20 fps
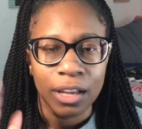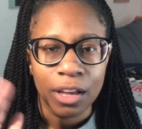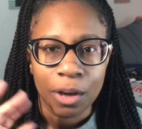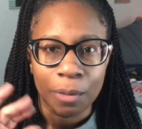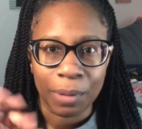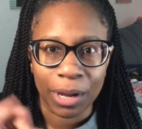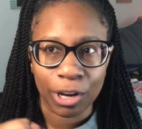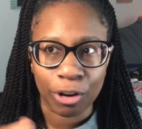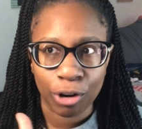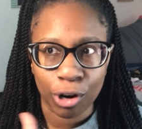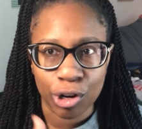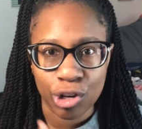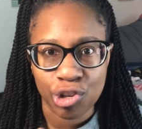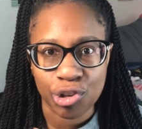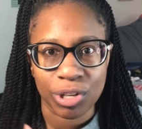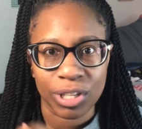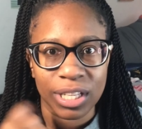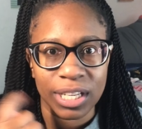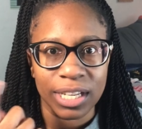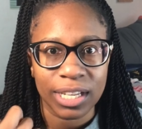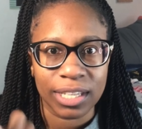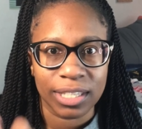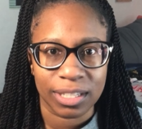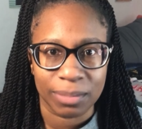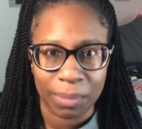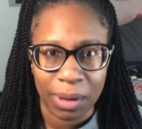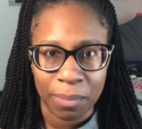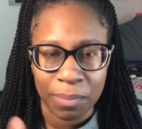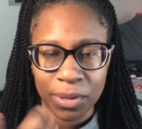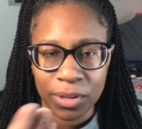my grocery list and
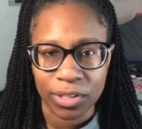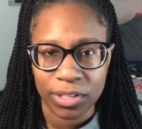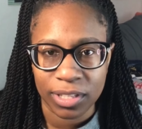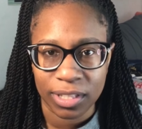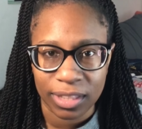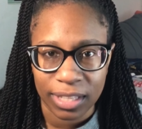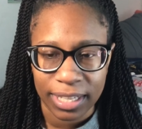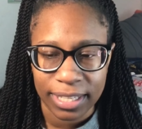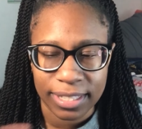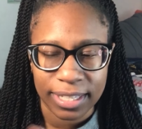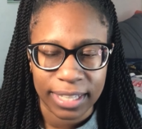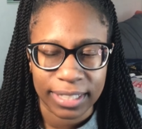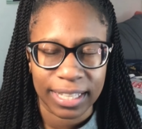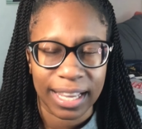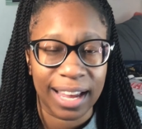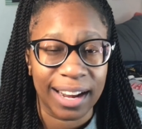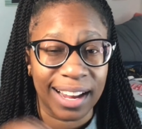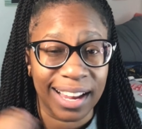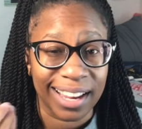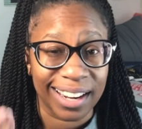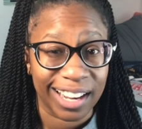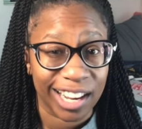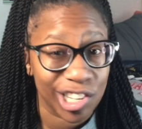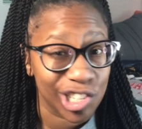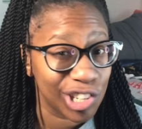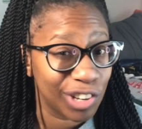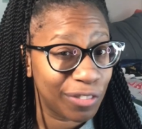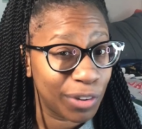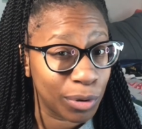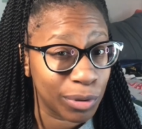my bills and things like that, I can
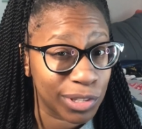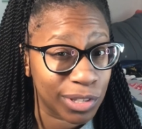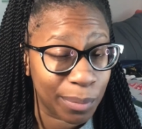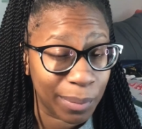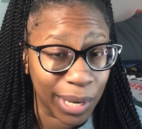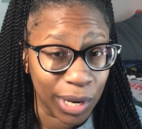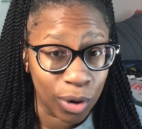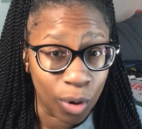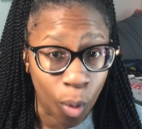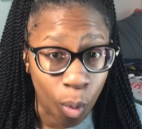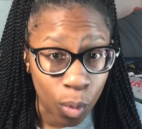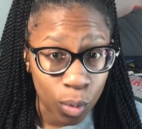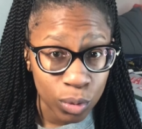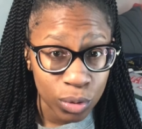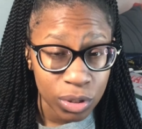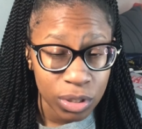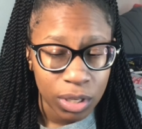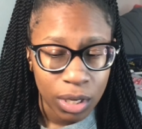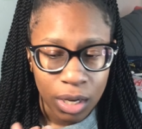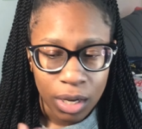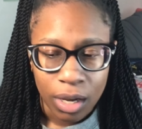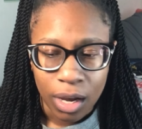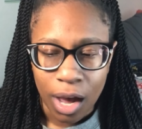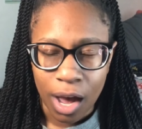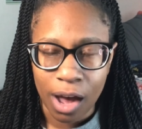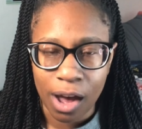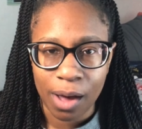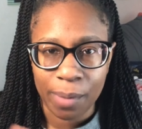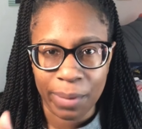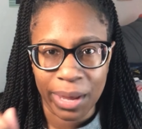actually focus on my goals,
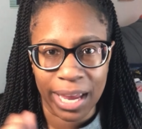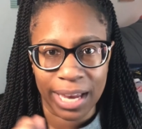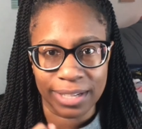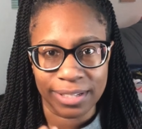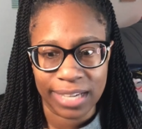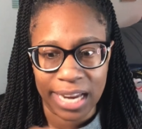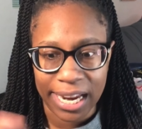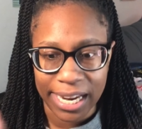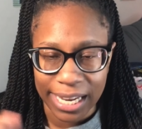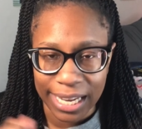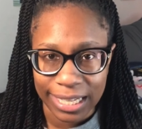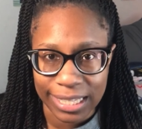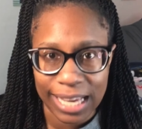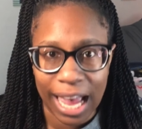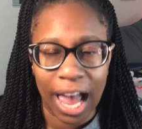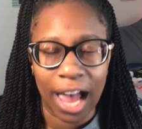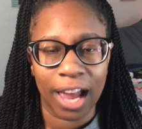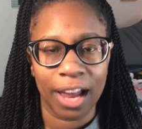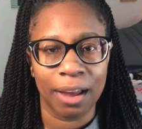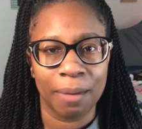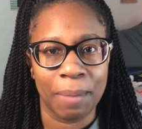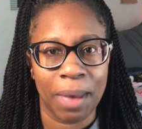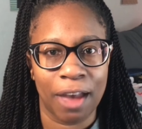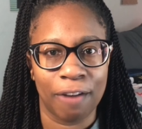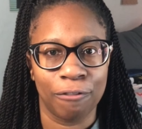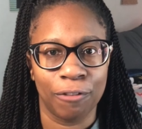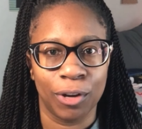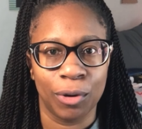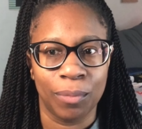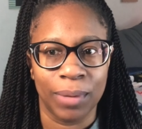and taking time
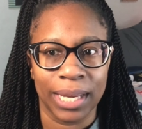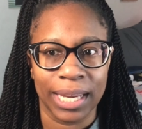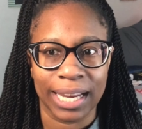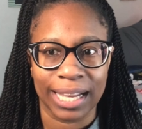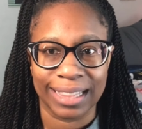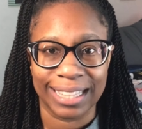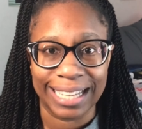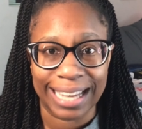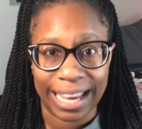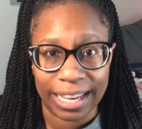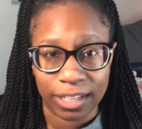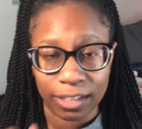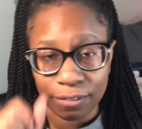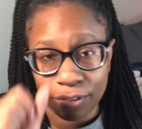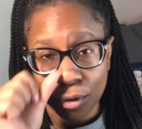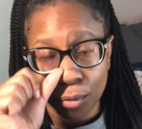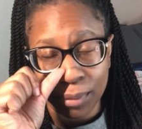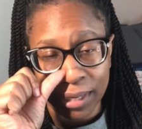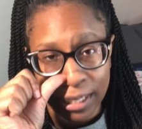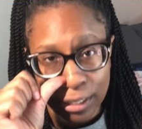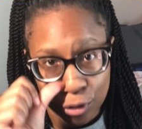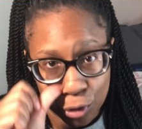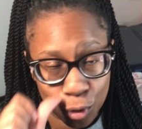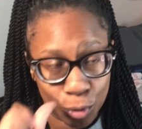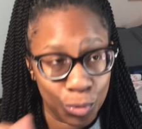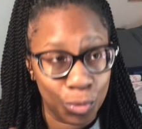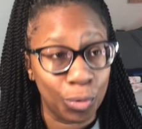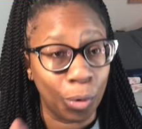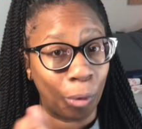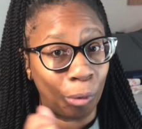every week at the end of the week to
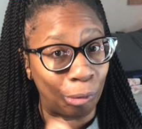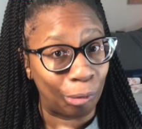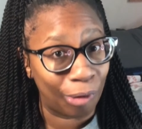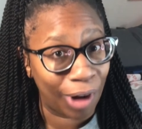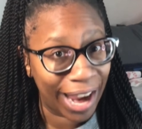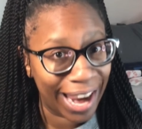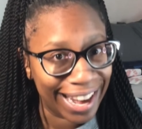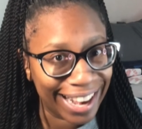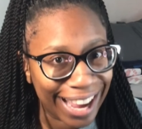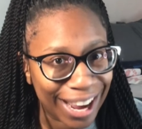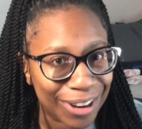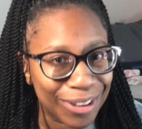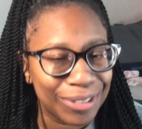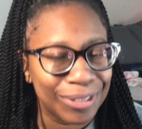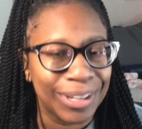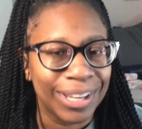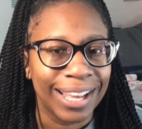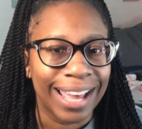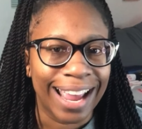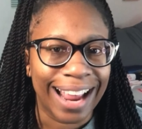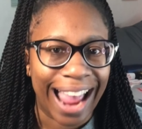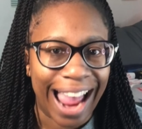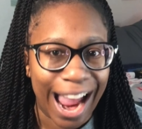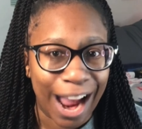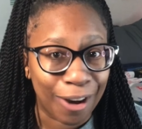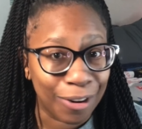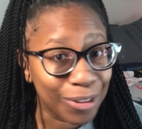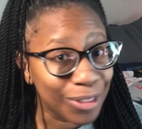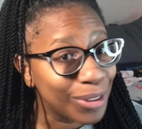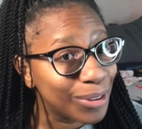write out
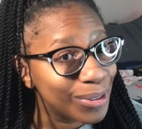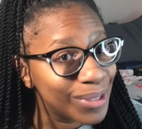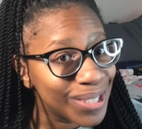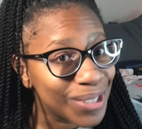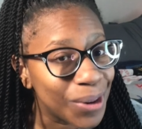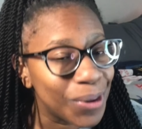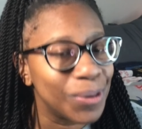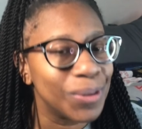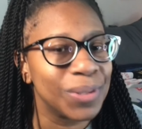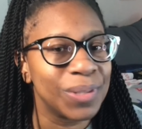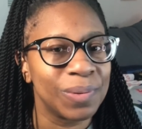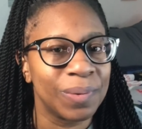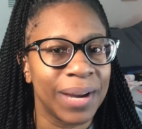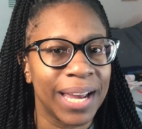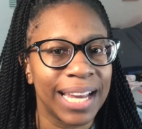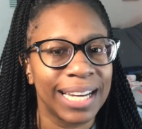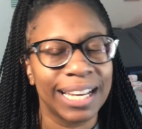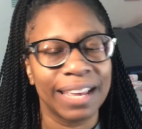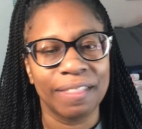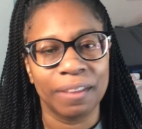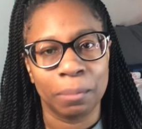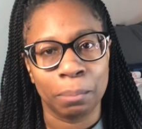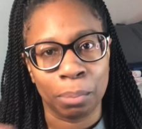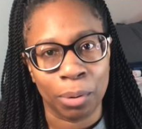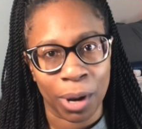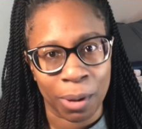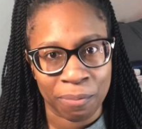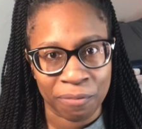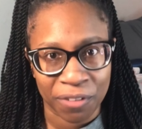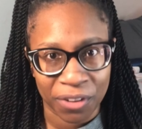how those goals went and then
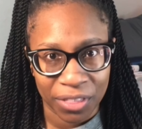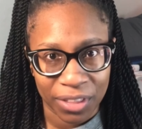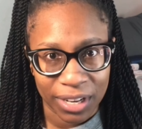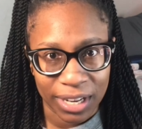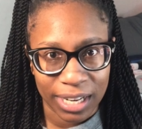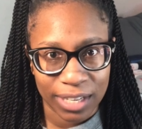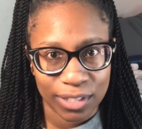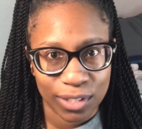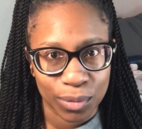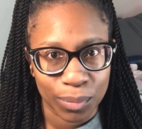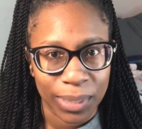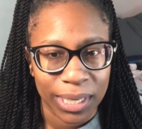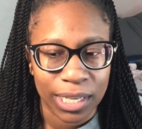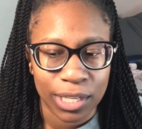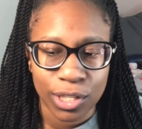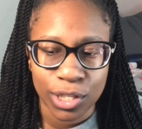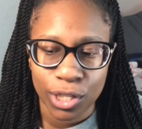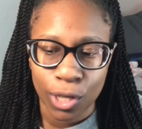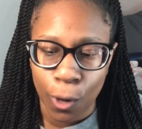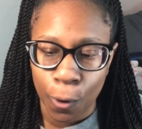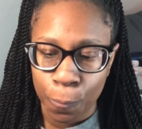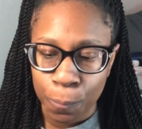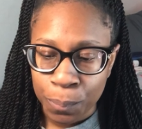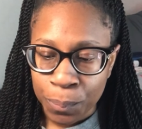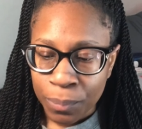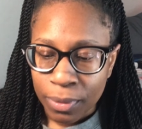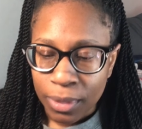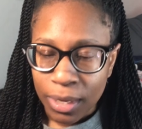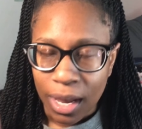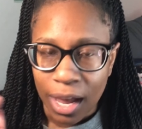prep for the next week. So
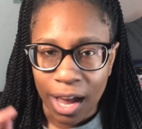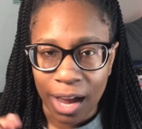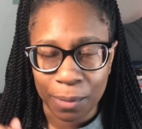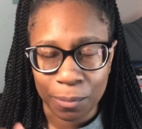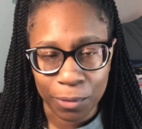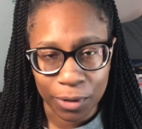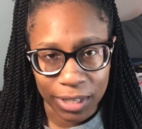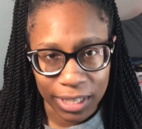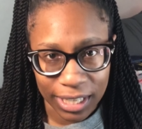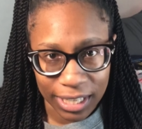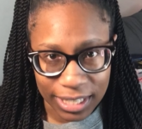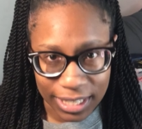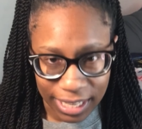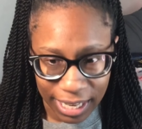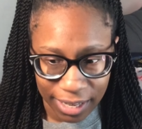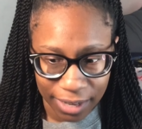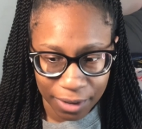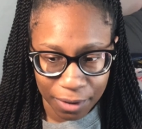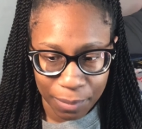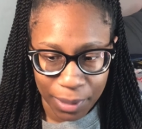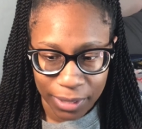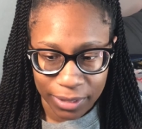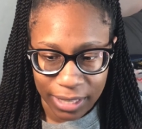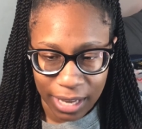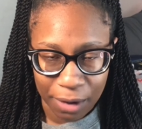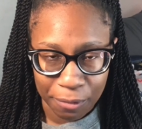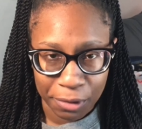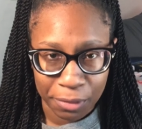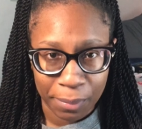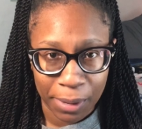I'm really excited about
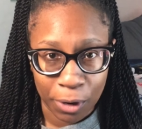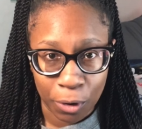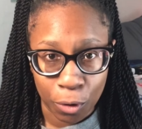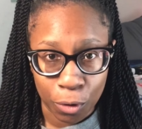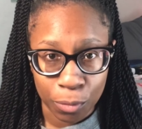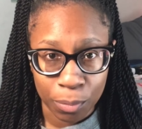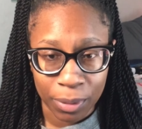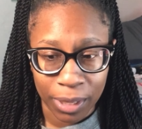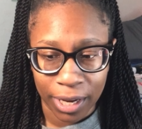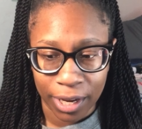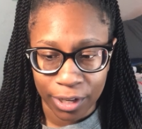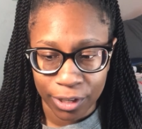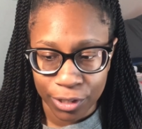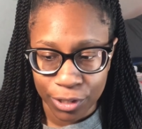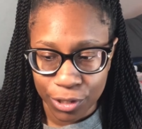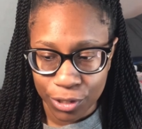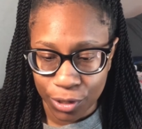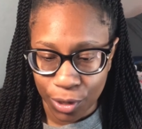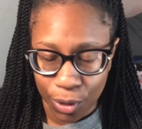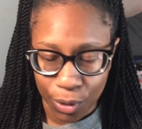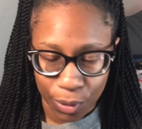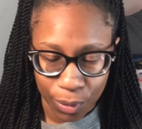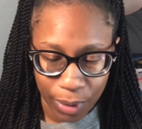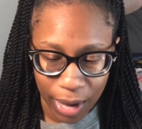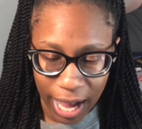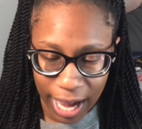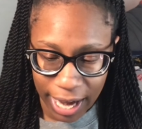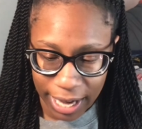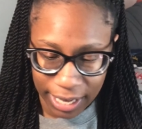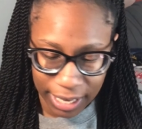that with my goal planner. So
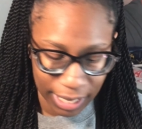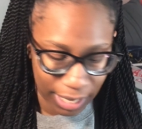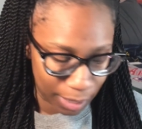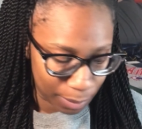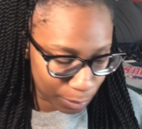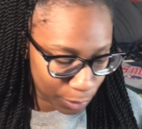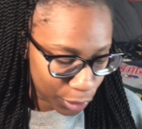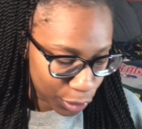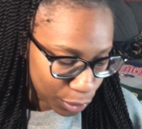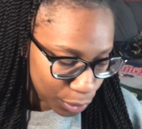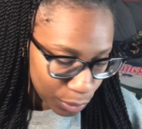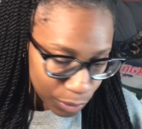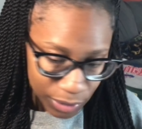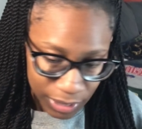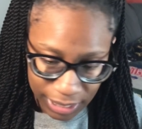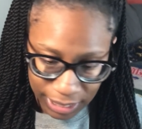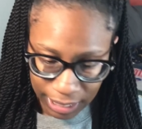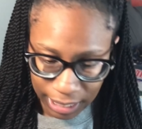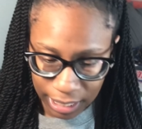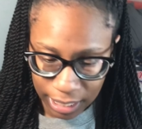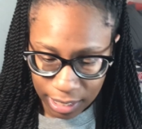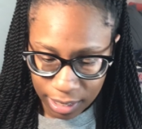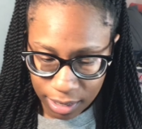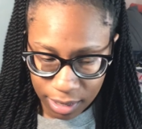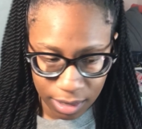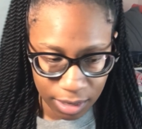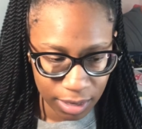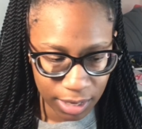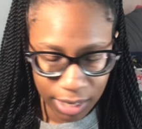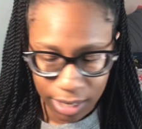I am using,
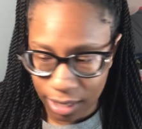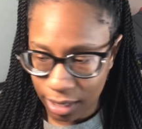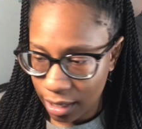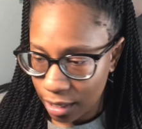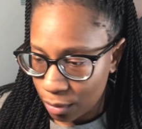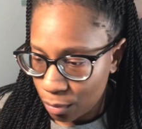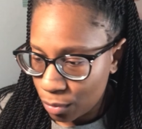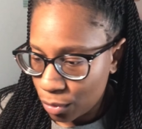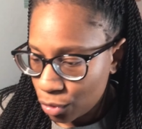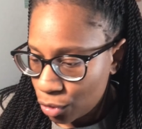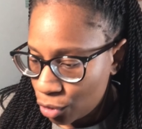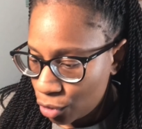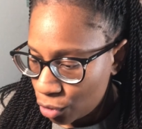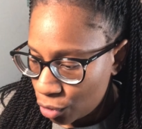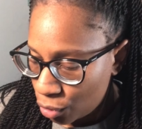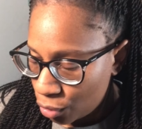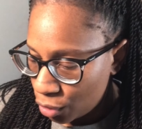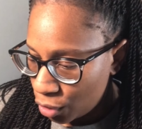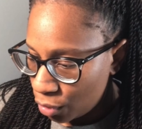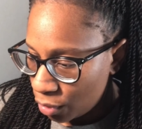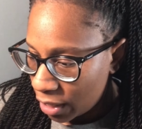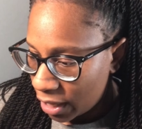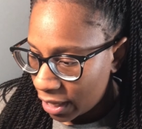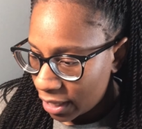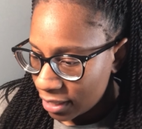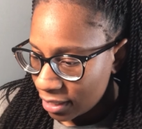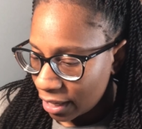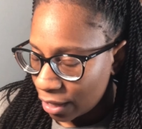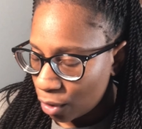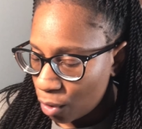and I will show you
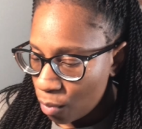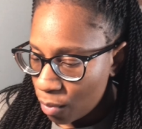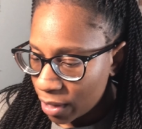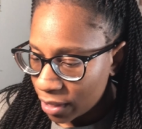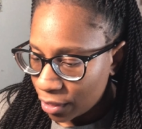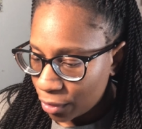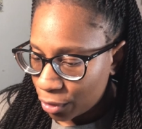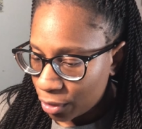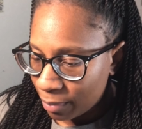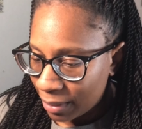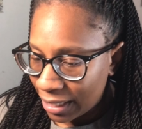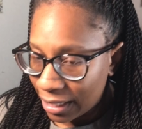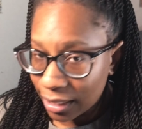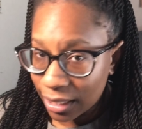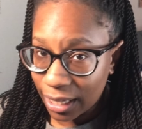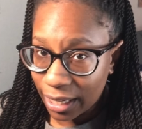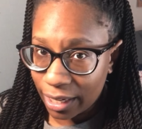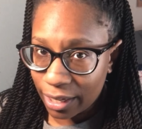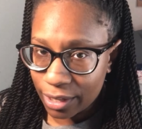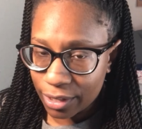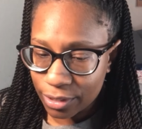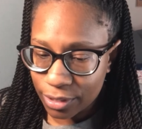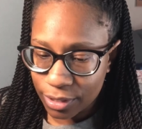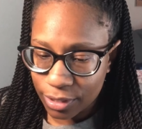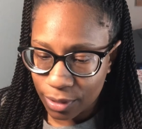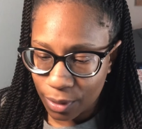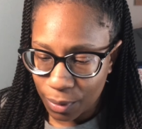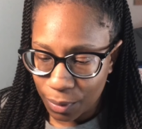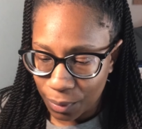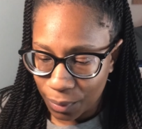guys, I don't want there to be glare,
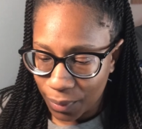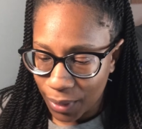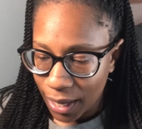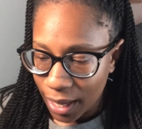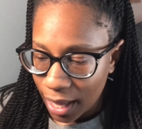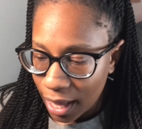so